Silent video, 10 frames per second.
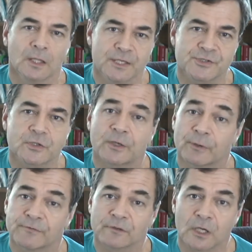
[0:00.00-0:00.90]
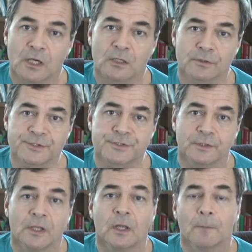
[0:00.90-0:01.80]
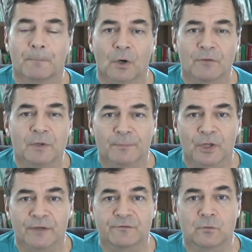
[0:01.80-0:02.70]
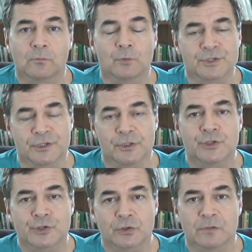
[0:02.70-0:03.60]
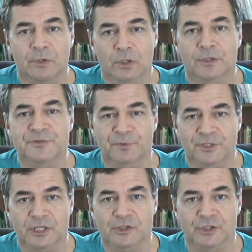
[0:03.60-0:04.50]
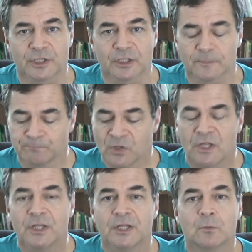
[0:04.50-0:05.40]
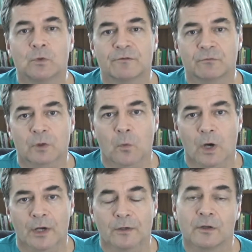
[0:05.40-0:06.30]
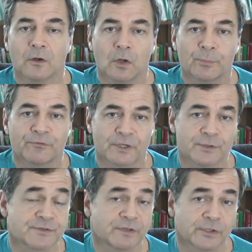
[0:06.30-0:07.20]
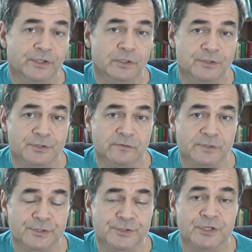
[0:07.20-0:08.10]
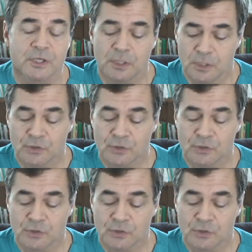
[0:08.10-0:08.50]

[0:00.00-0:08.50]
Last year I ran for Congress. Part of my platform was the Uninsured Americans Protection Act. It would have required all providers of healthcare services